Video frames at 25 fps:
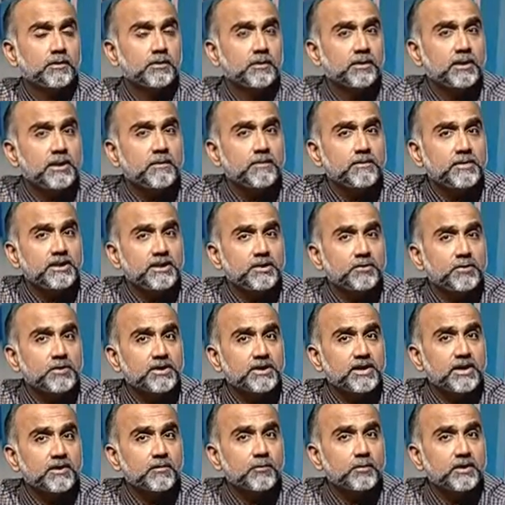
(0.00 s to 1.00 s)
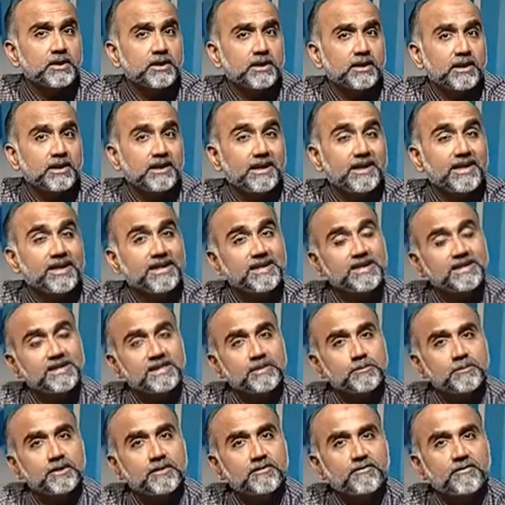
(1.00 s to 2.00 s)
companies which are working in a
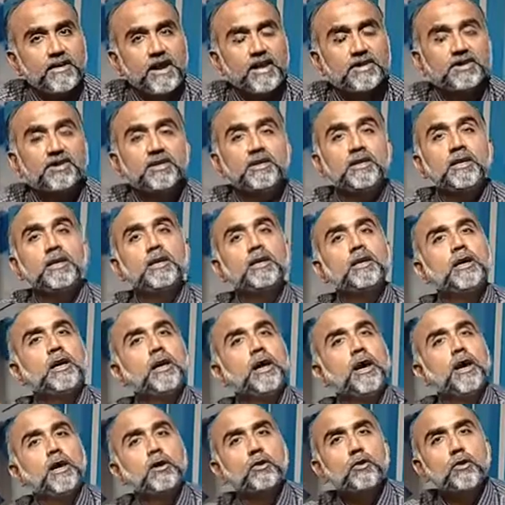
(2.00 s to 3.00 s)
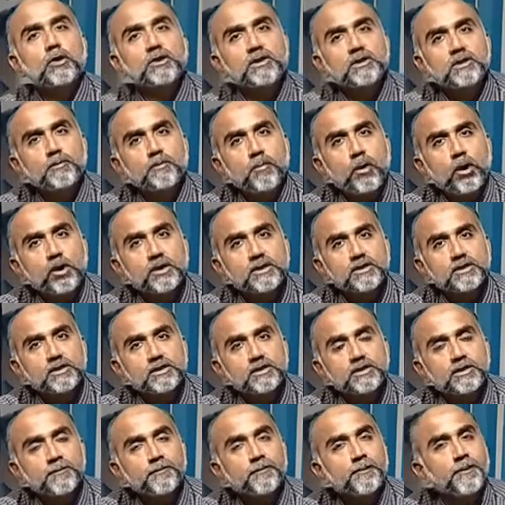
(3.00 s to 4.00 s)
similar fashion across the
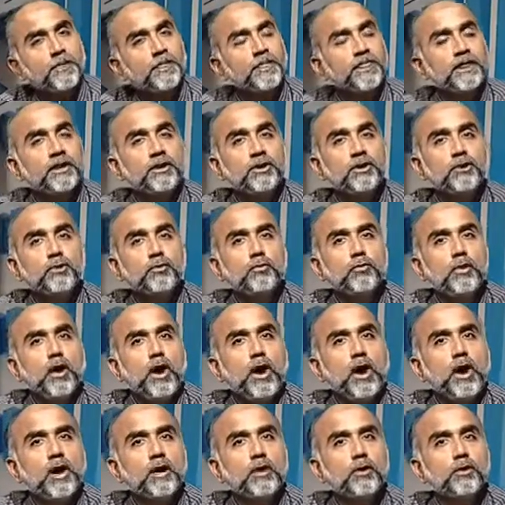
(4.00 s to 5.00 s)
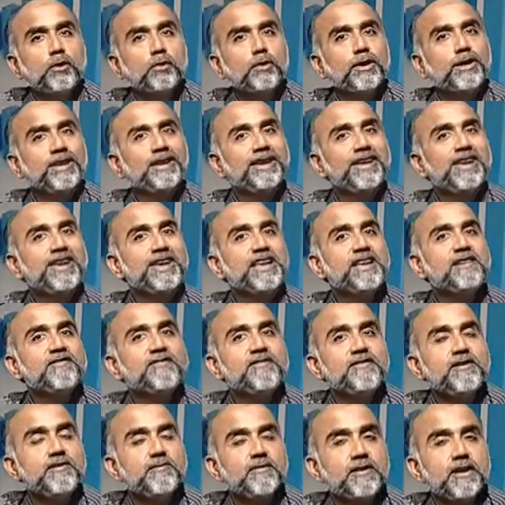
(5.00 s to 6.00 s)
borders. You are looking
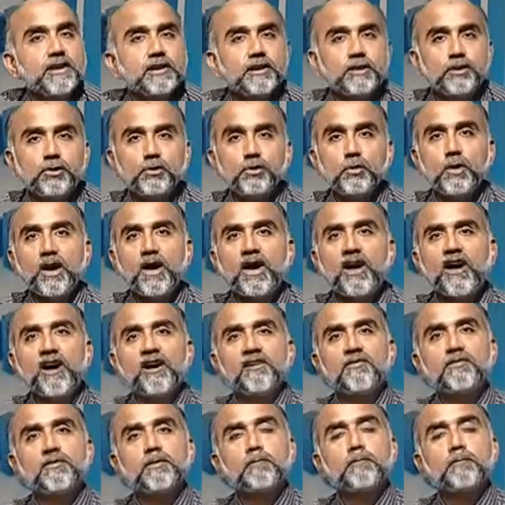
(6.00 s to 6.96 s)
everywhere. You have